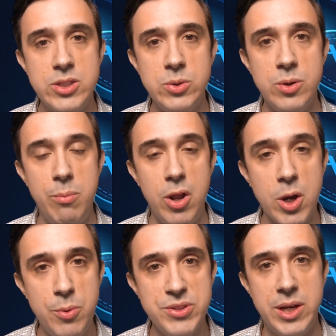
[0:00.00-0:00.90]
to a
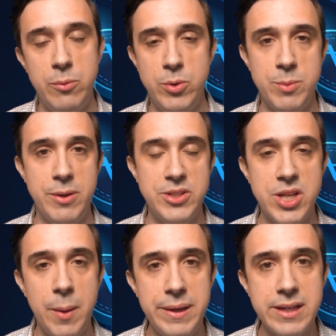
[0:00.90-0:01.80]
blog post that I wrote about the
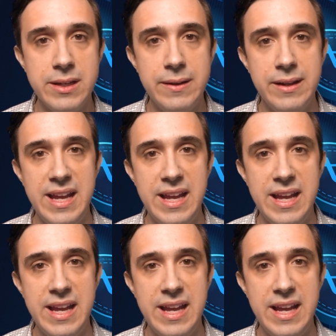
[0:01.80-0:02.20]
topic